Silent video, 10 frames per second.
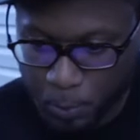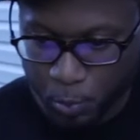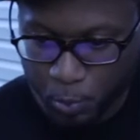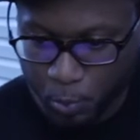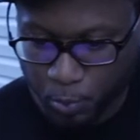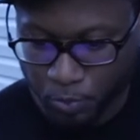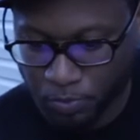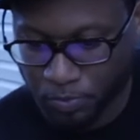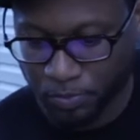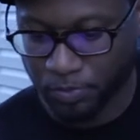
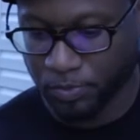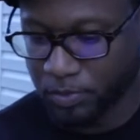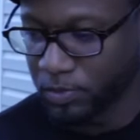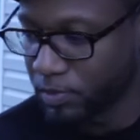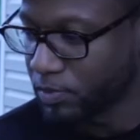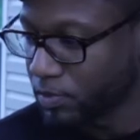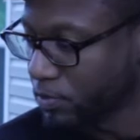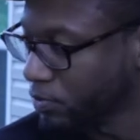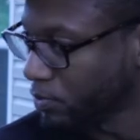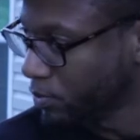
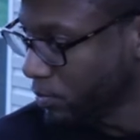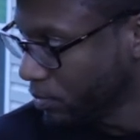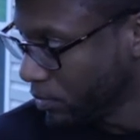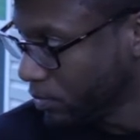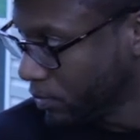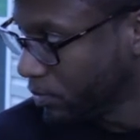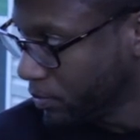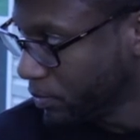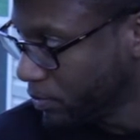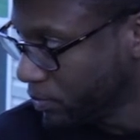
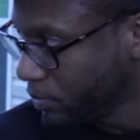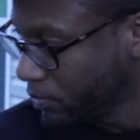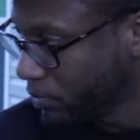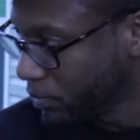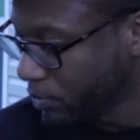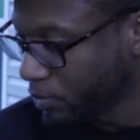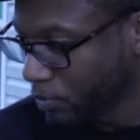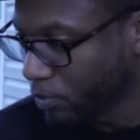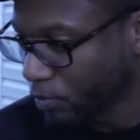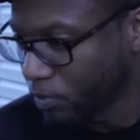
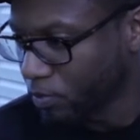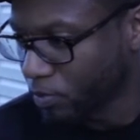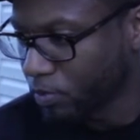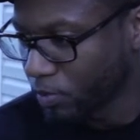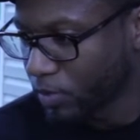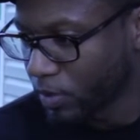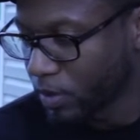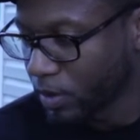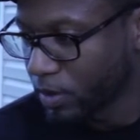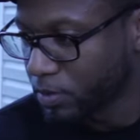
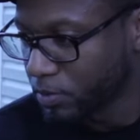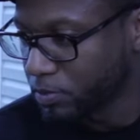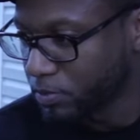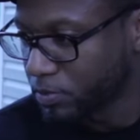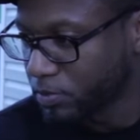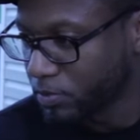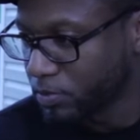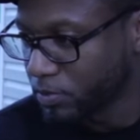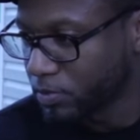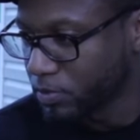
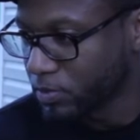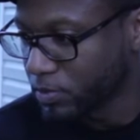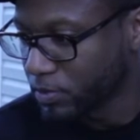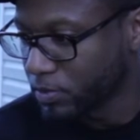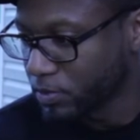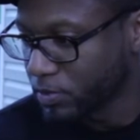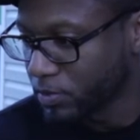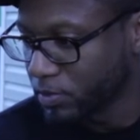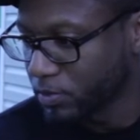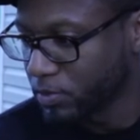
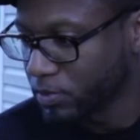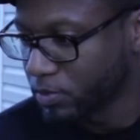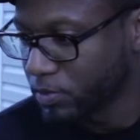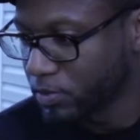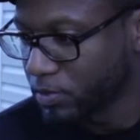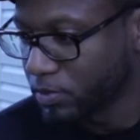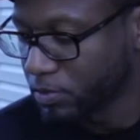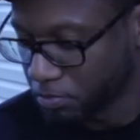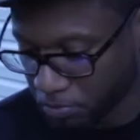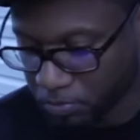[no speech]